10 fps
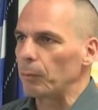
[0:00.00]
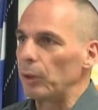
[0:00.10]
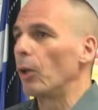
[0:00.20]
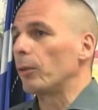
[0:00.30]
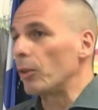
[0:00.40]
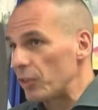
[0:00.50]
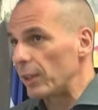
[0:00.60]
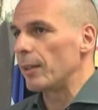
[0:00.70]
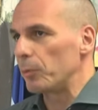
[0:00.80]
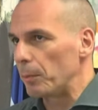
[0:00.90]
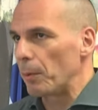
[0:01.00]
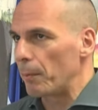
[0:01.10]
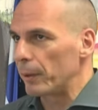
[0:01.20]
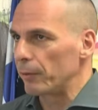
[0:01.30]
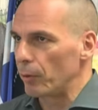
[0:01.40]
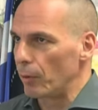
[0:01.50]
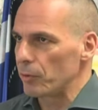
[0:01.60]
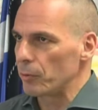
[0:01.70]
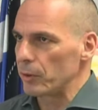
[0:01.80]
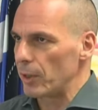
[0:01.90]
we don't consider them to be proper
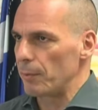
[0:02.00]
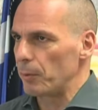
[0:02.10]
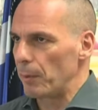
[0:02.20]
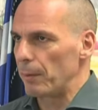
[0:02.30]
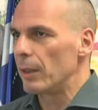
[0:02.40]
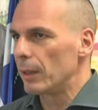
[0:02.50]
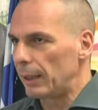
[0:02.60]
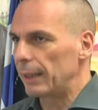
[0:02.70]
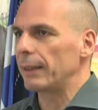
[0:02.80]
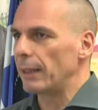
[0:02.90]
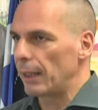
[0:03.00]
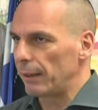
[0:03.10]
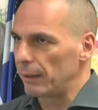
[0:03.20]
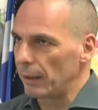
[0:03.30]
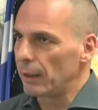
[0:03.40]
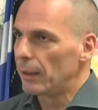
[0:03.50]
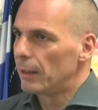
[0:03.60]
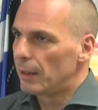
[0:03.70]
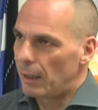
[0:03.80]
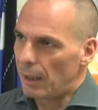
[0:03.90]
reforms. We consider them to be yet another
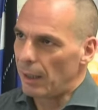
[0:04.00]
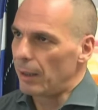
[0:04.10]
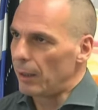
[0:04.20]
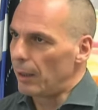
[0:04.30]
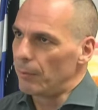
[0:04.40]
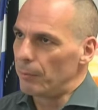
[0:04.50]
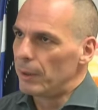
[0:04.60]
um,